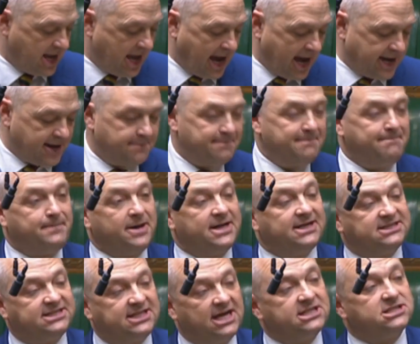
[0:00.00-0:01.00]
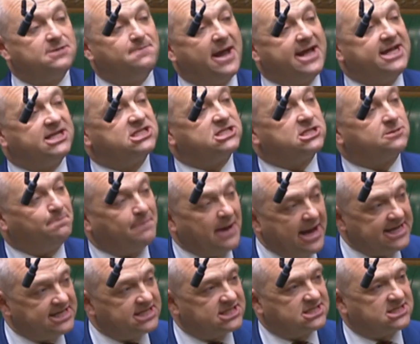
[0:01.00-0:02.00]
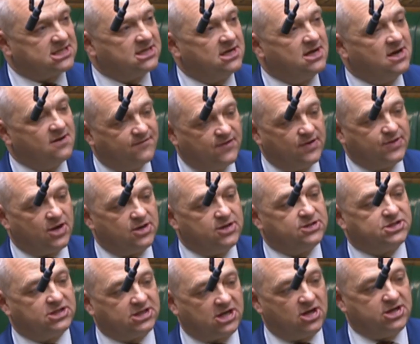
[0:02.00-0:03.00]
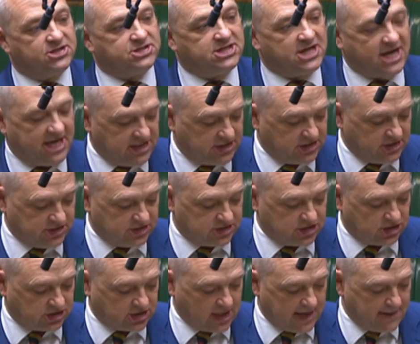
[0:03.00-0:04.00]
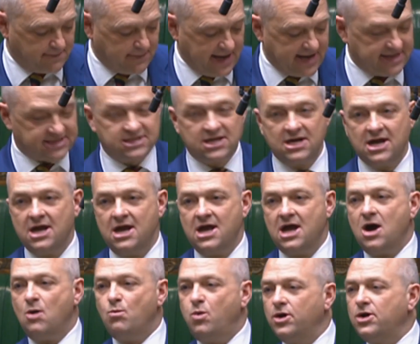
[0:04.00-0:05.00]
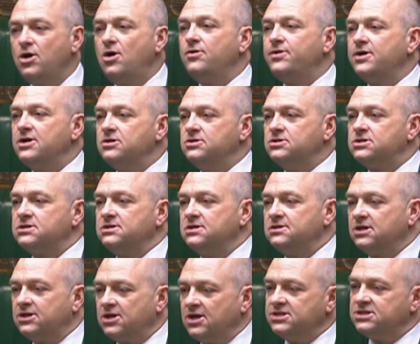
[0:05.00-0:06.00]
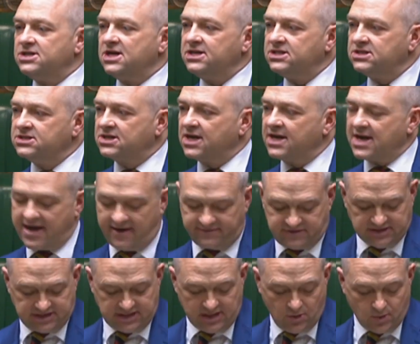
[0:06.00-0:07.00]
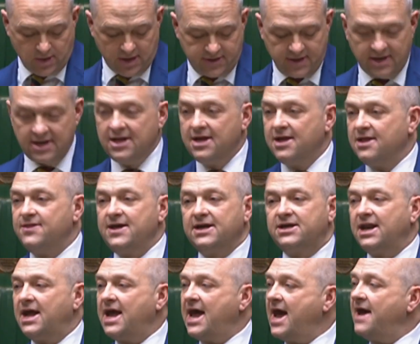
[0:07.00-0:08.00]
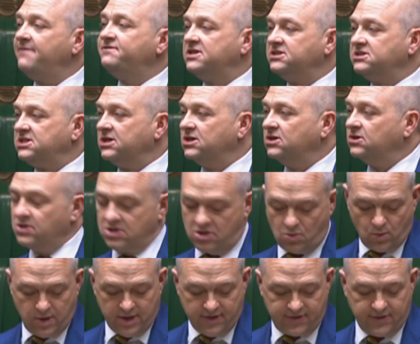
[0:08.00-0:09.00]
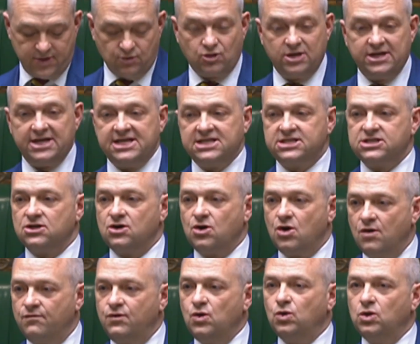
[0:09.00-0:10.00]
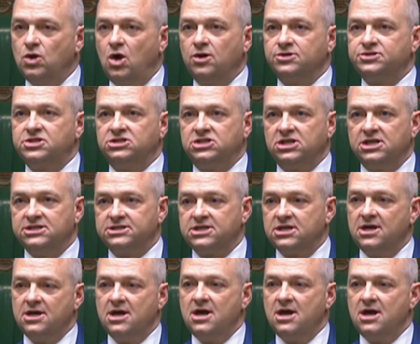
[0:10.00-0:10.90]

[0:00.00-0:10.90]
But it does make space for those negotiations to take place. And what are those negotiations going to have to deal with? They're going to have to deal with the release of all hostages.